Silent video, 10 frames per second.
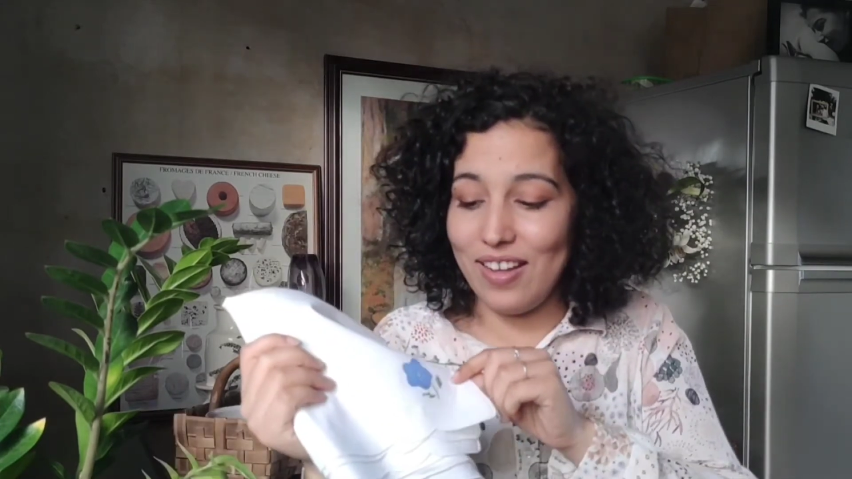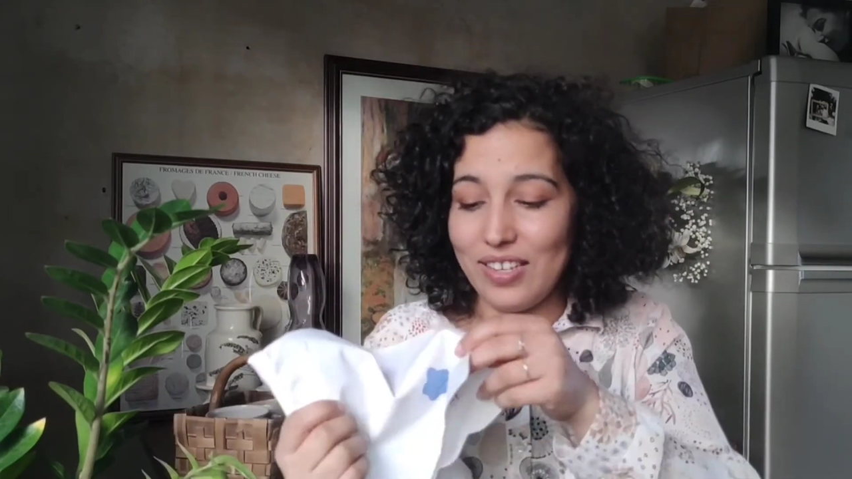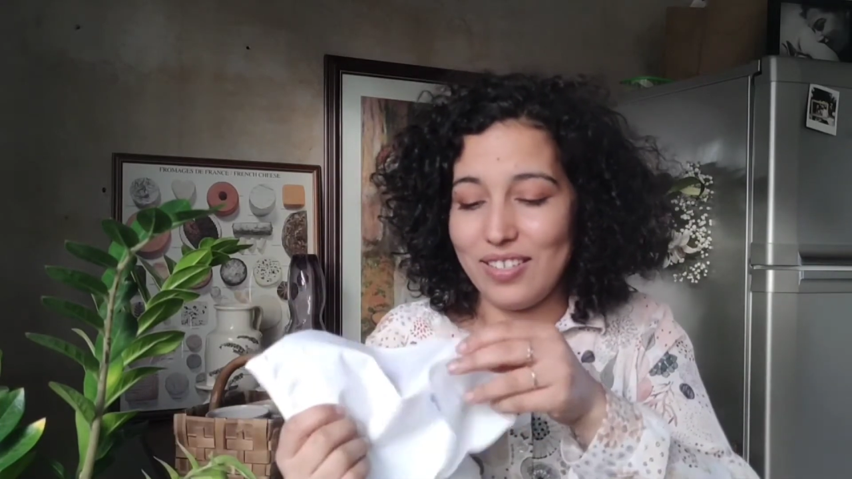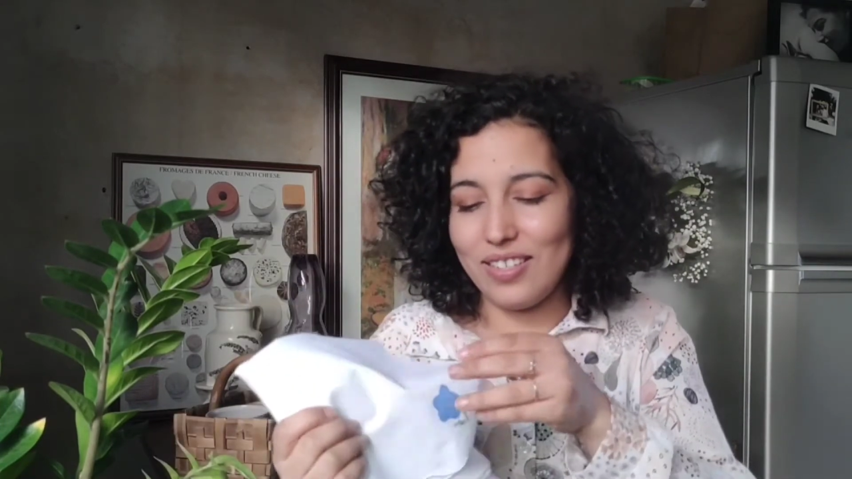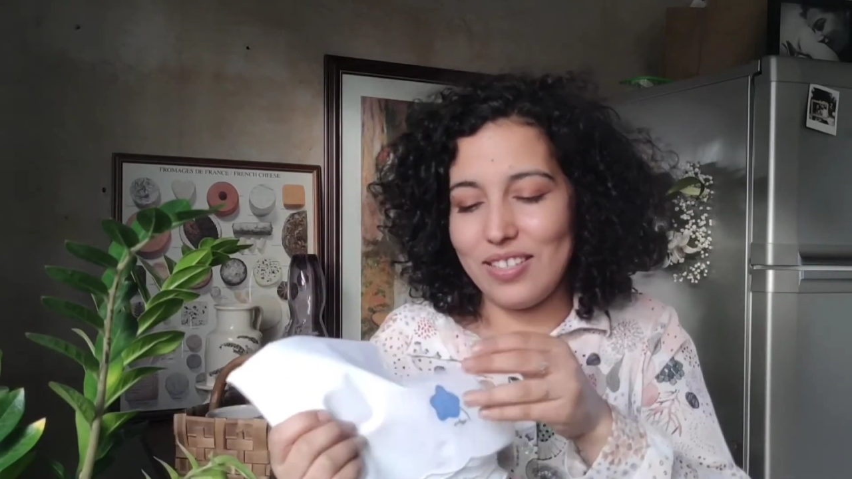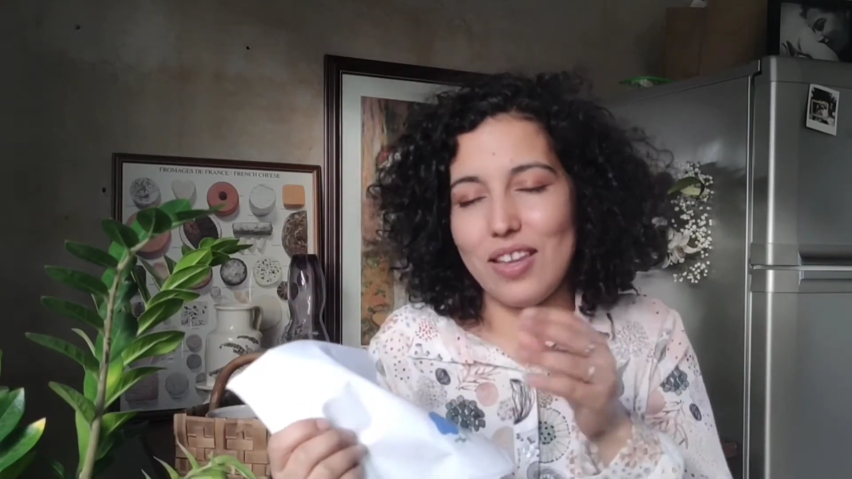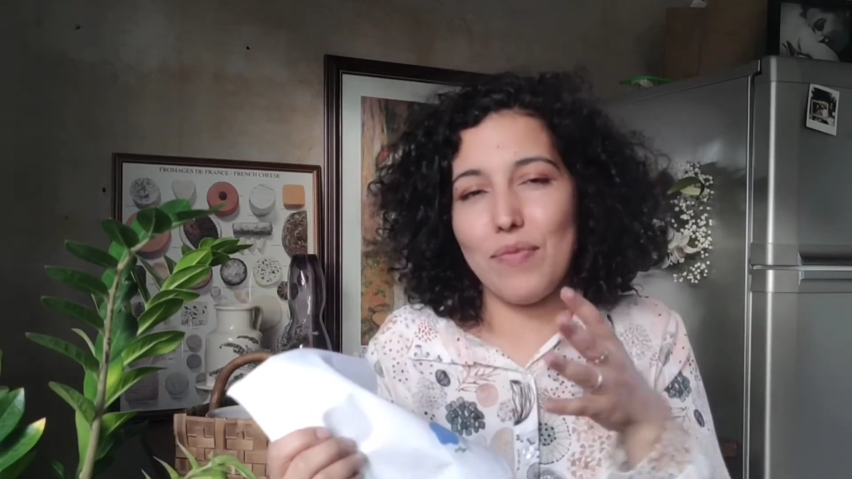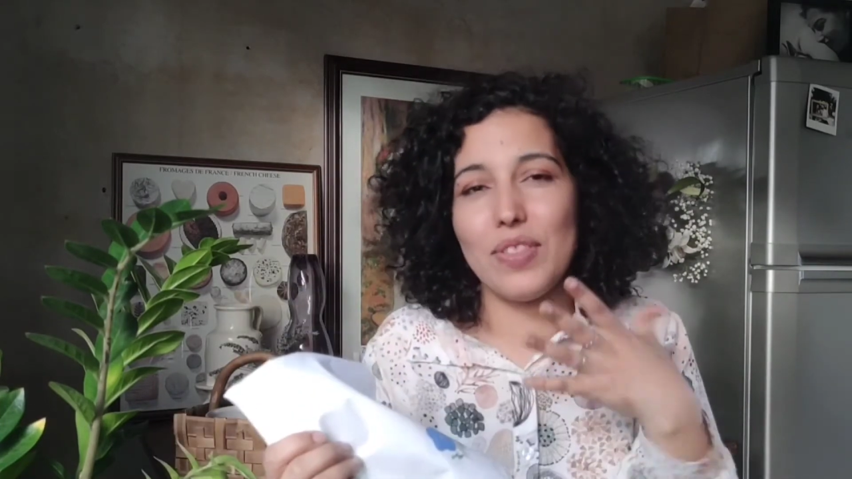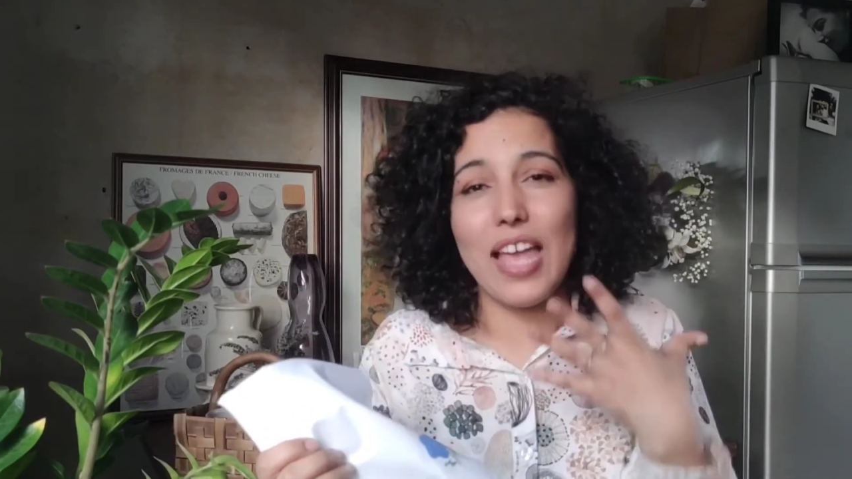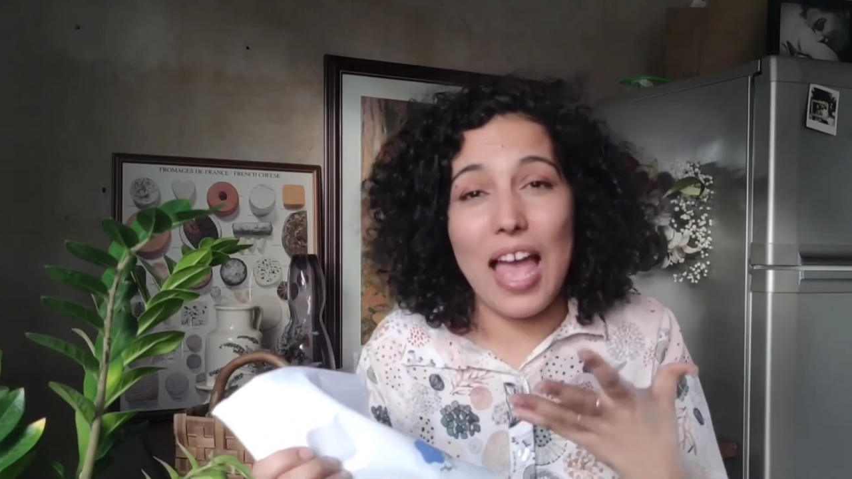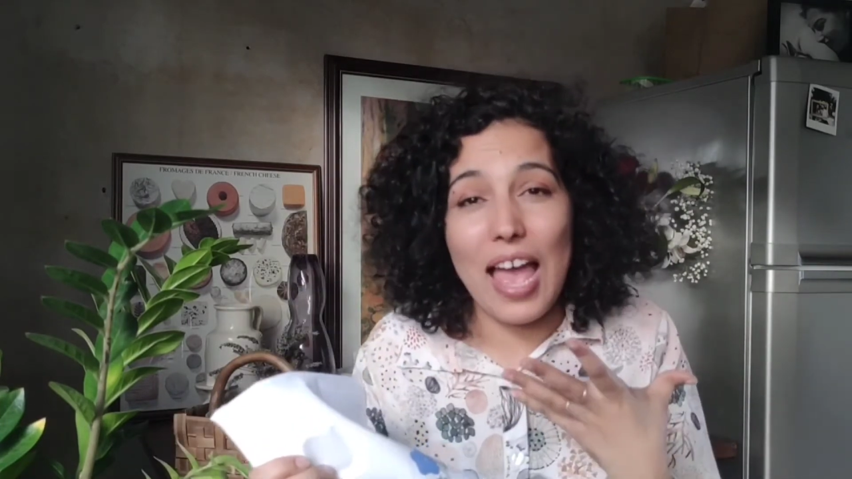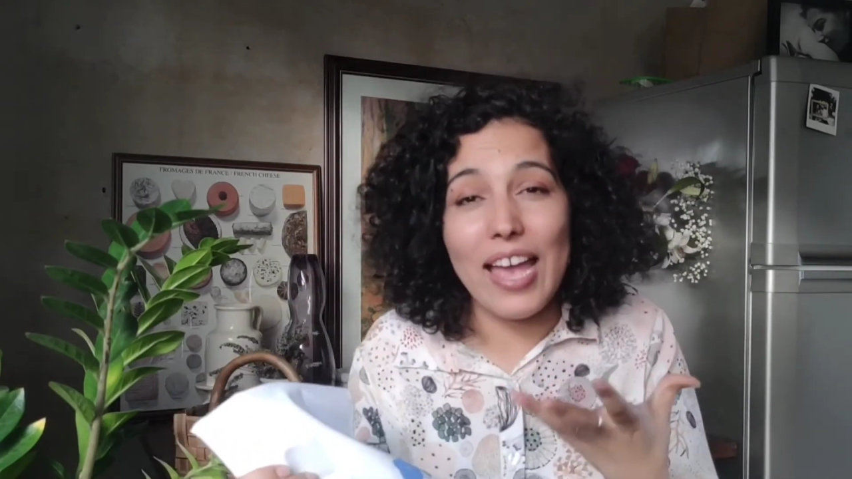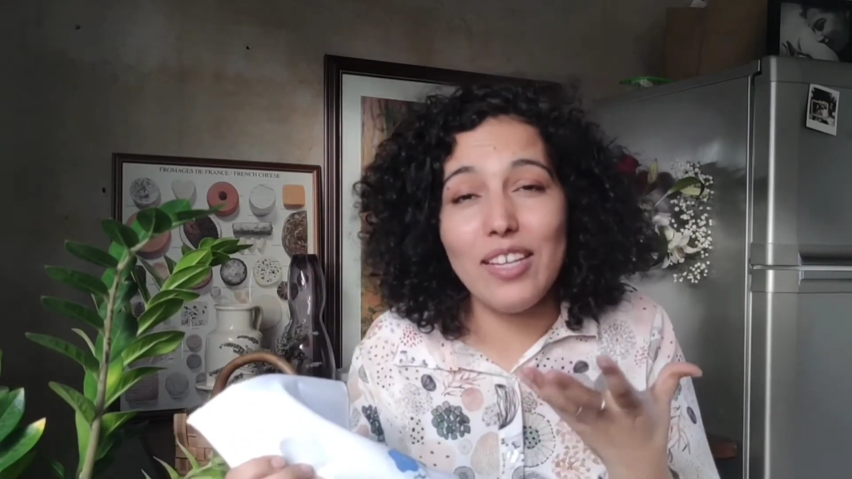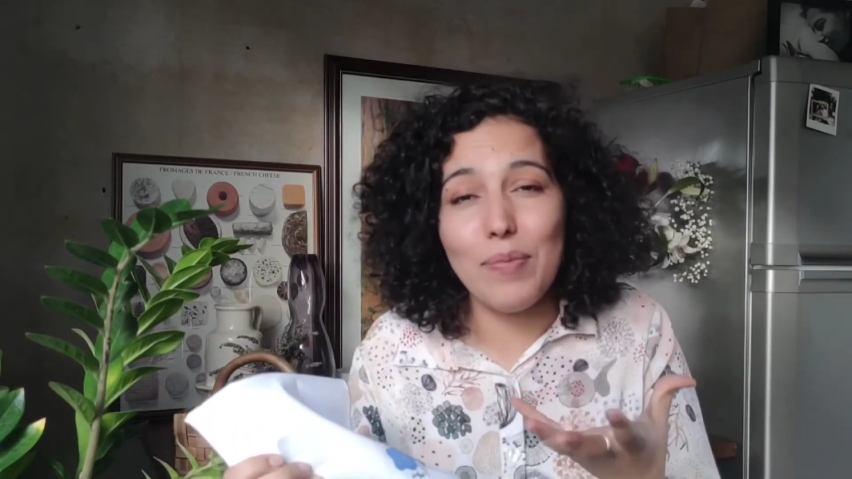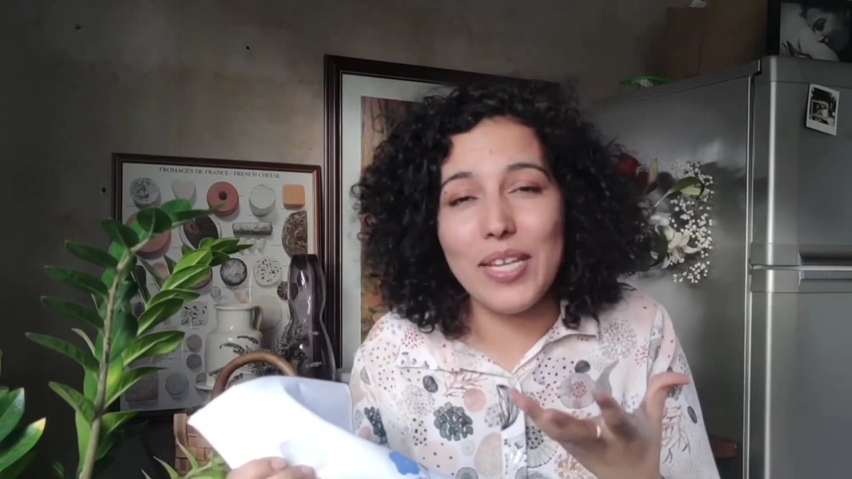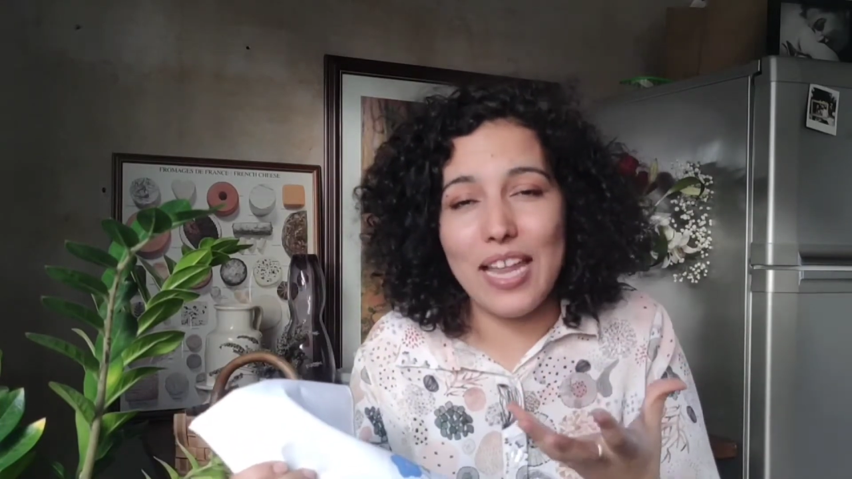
I just love the handmade